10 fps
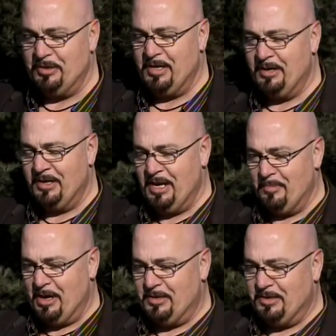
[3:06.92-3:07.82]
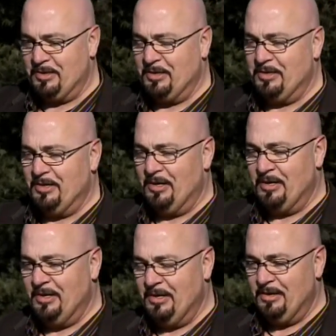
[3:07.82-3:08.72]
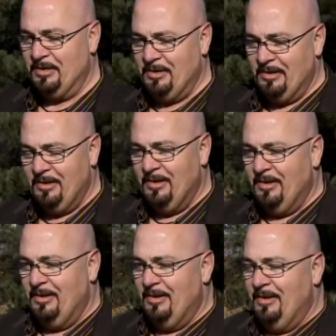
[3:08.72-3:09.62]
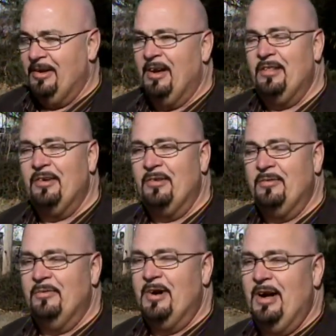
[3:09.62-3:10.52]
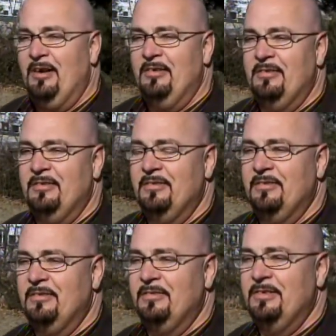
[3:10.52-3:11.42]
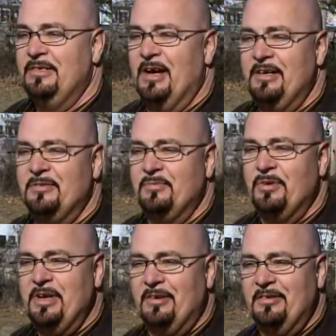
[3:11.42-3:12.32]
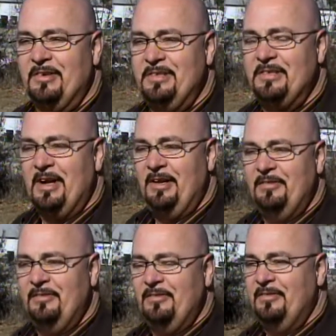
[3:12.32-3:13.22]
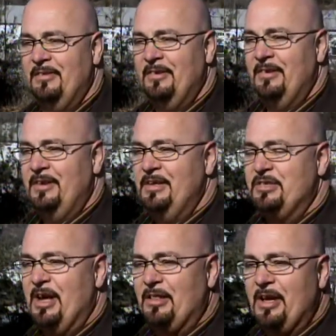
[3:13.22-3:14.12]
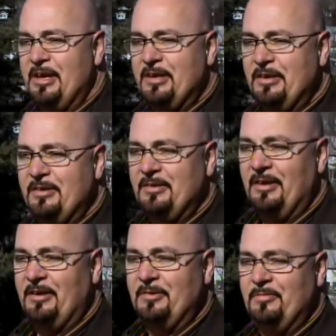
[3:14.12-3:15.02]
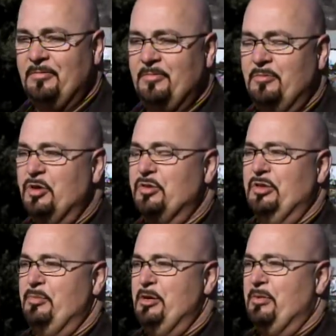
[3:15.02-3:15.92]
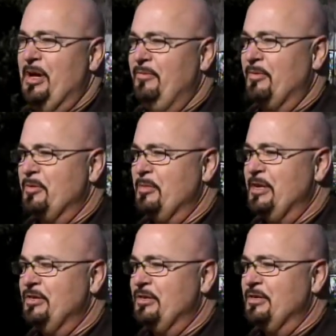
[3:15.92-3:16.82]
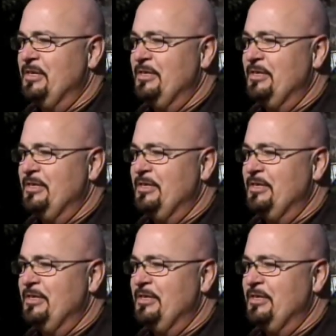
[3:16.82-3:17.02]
Darren came out and started talking, and I thought, wow, this guy's real. He's not like most of the people I've ever met in church.